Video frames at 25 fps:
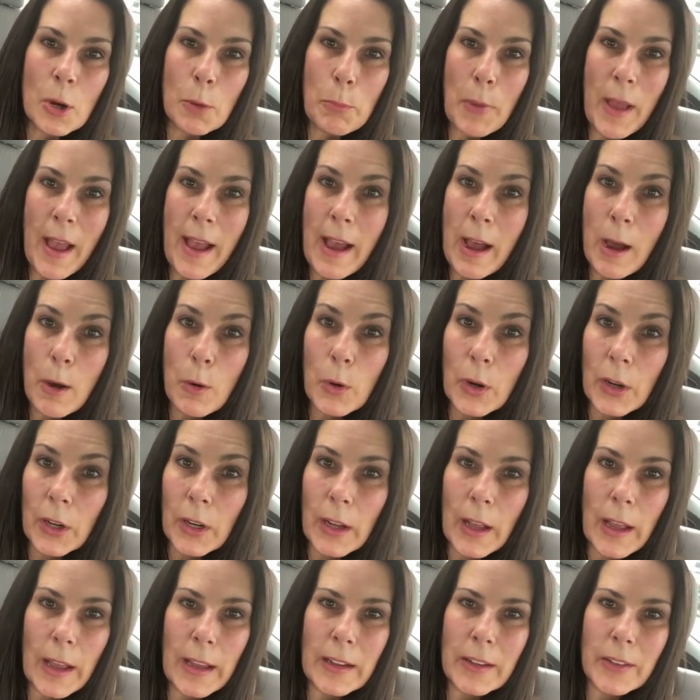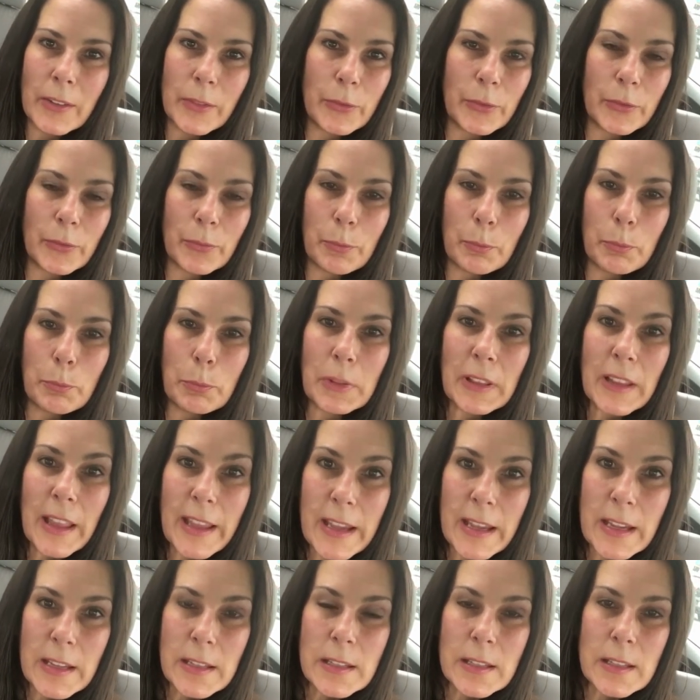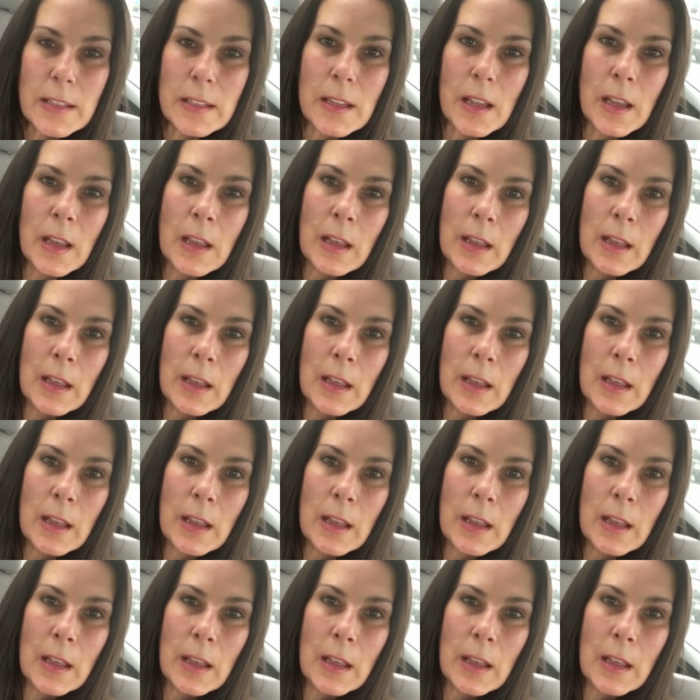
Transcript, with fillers: power kind of place.